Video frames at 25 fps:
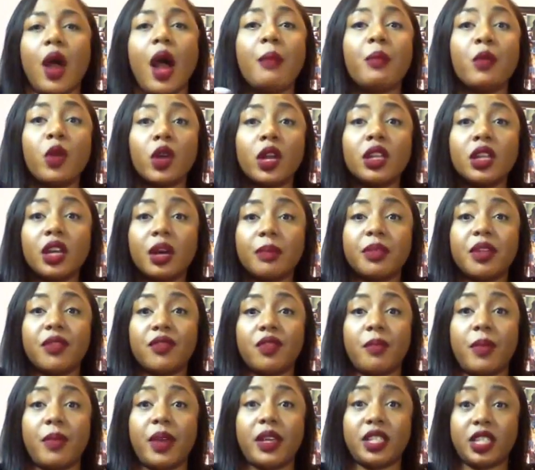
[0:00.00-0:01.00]
I'm going to look up the
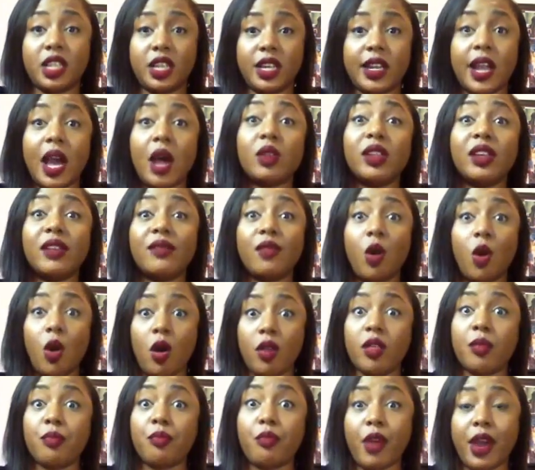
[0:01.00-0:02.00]
information, and I'll leave
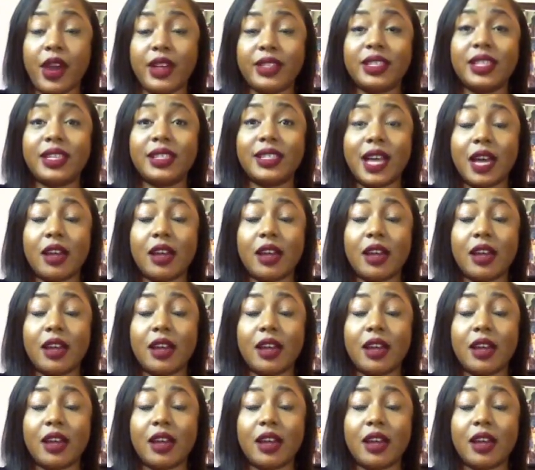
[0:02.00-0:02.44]
all the pricing